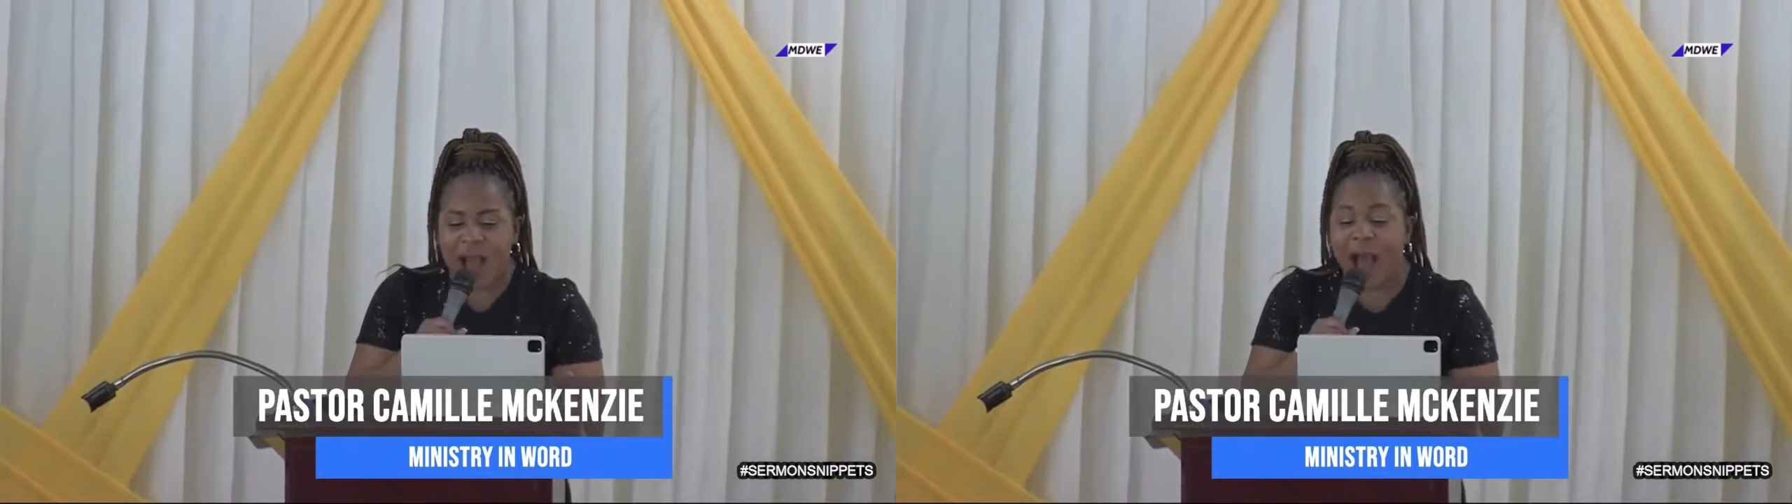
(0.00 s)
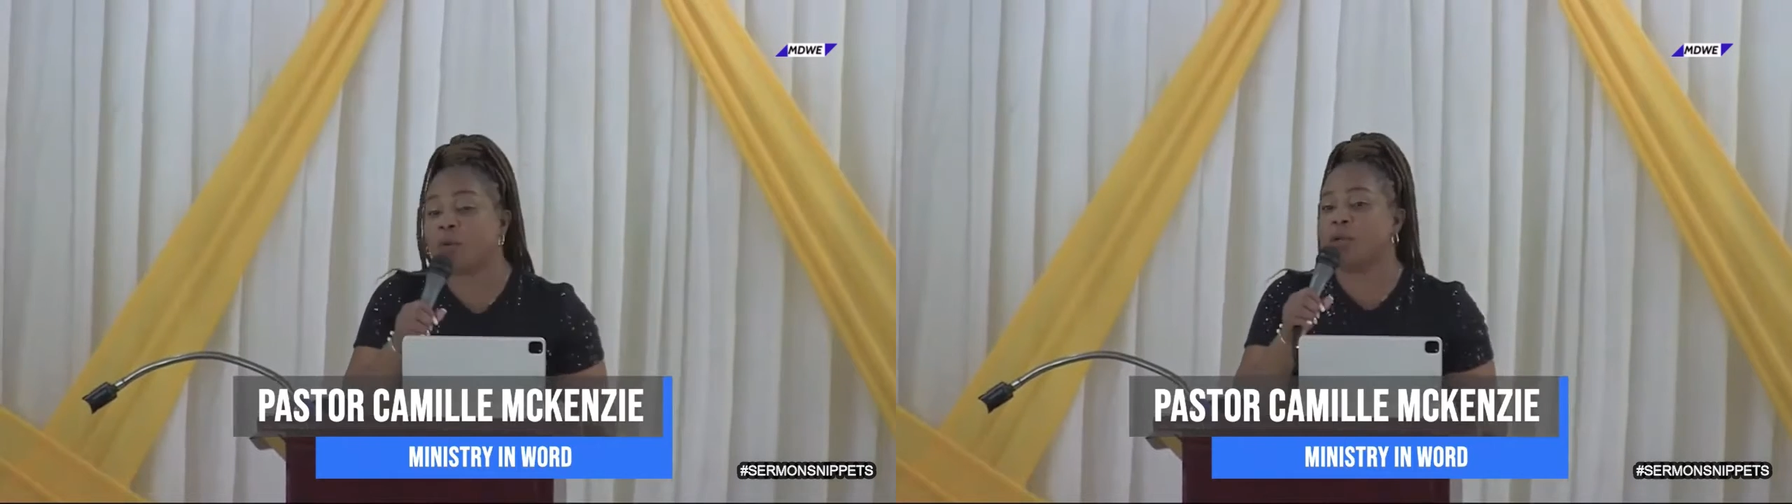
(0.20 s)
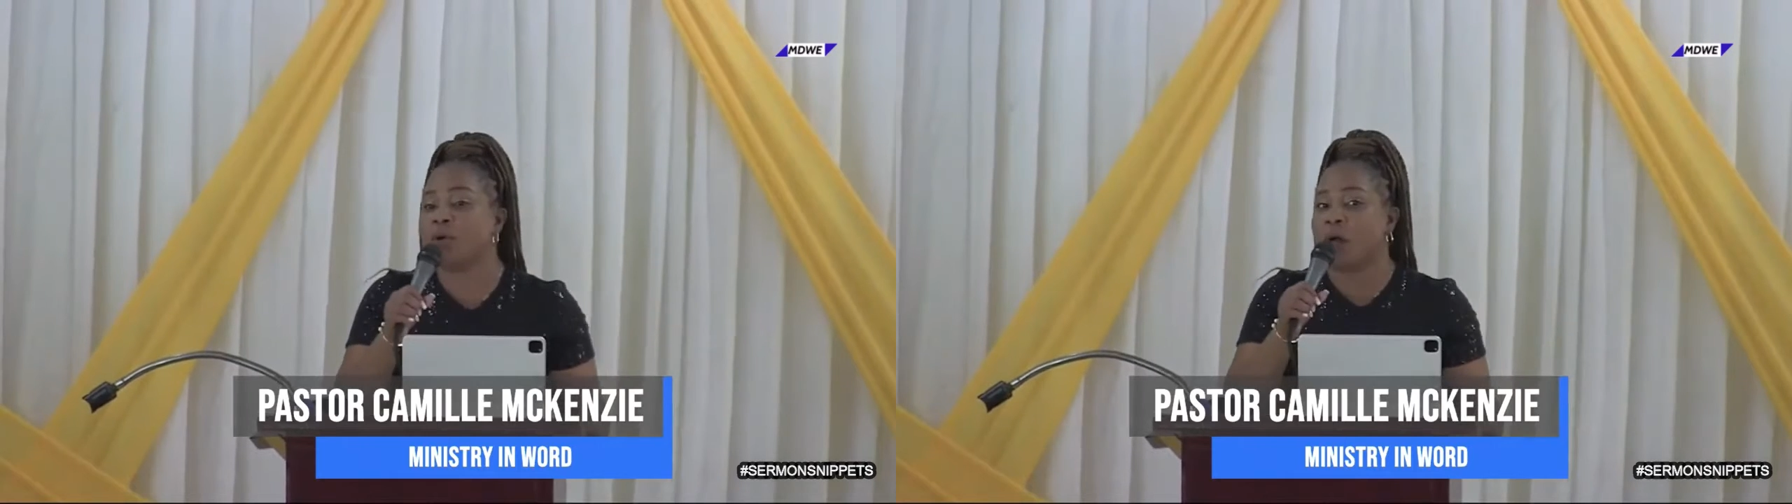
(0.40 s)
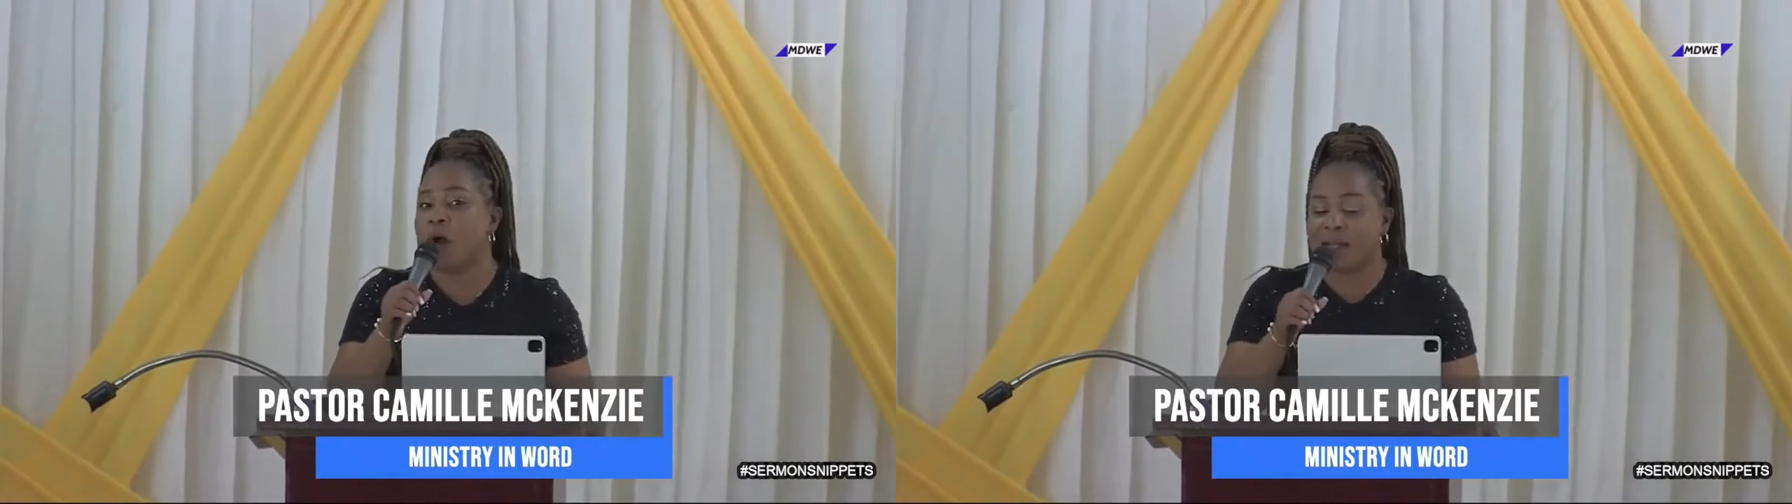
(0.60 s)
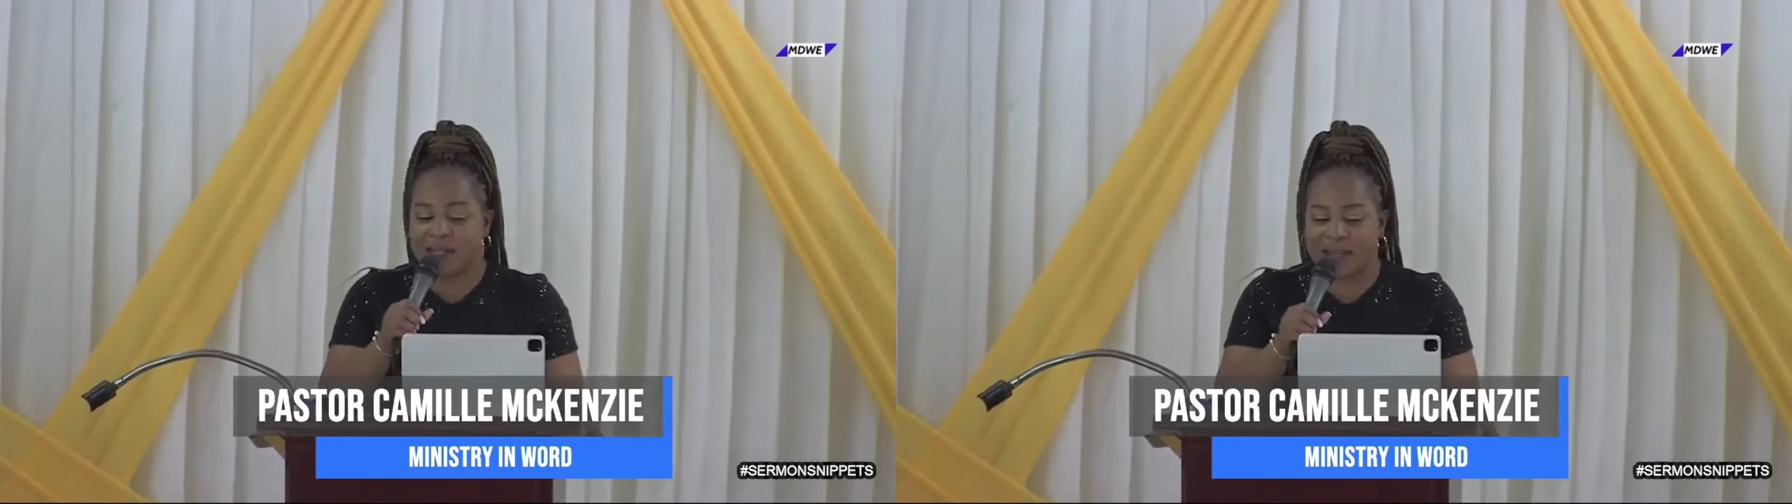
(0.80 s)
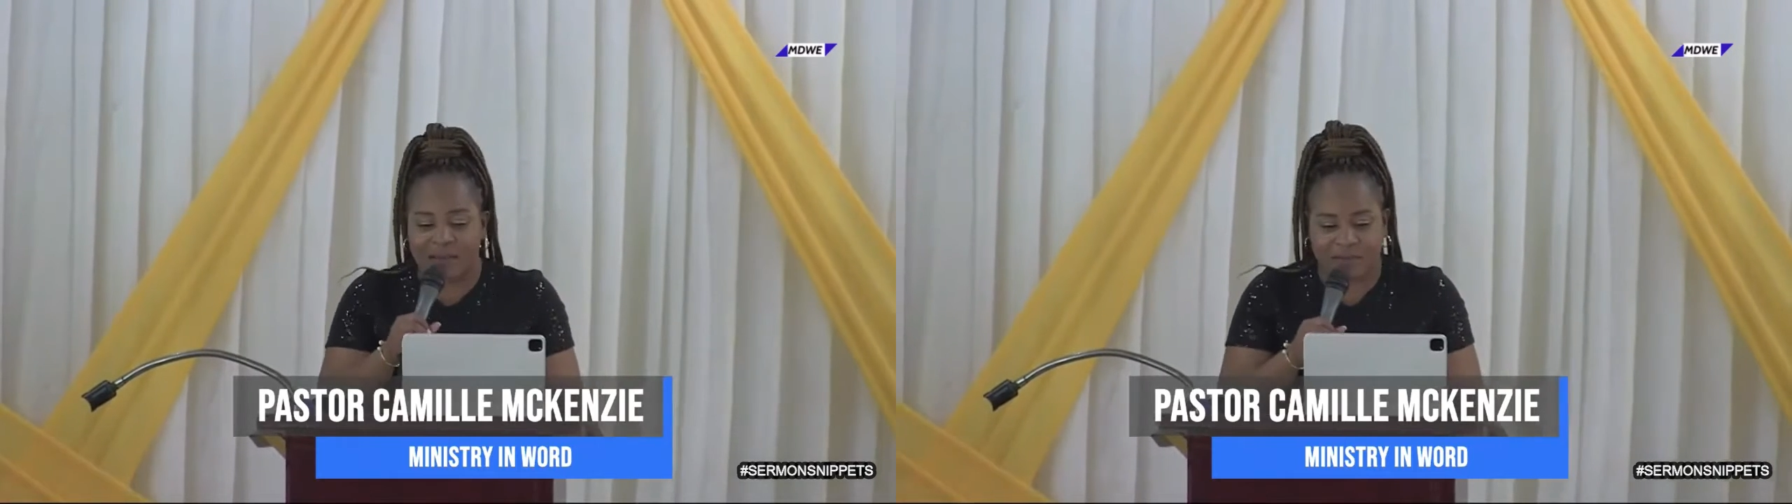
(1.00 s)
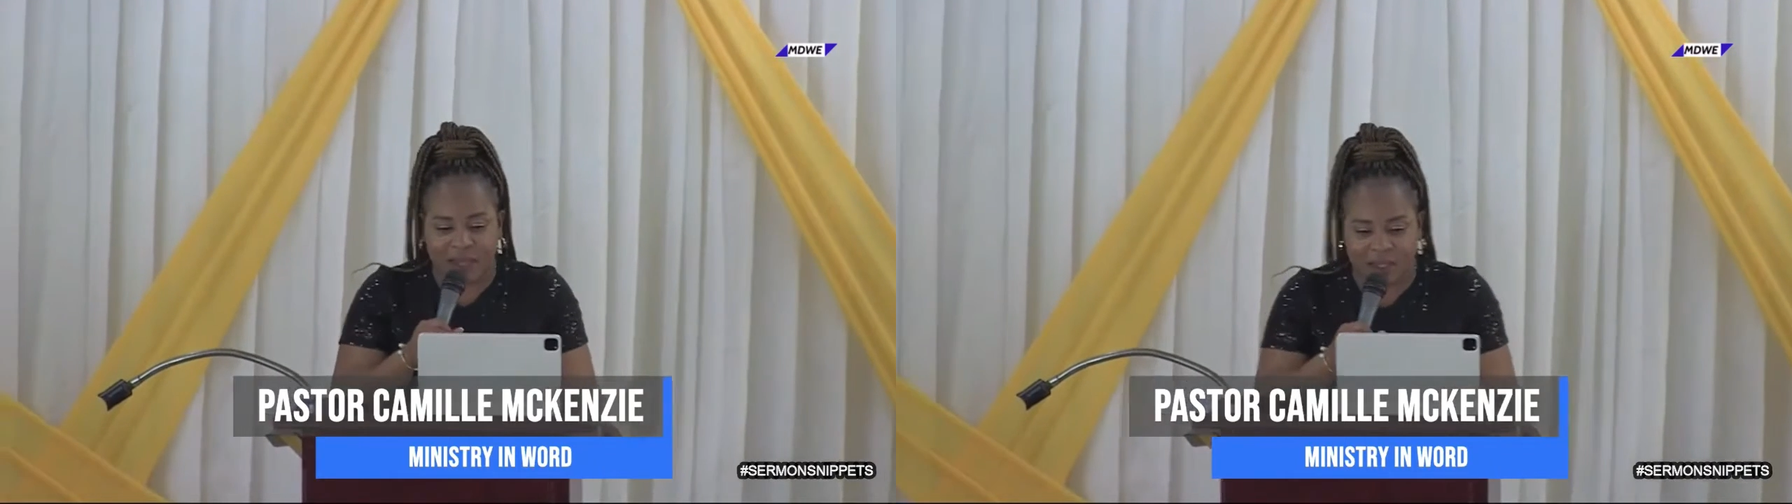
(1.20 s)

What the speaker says: outlook on dead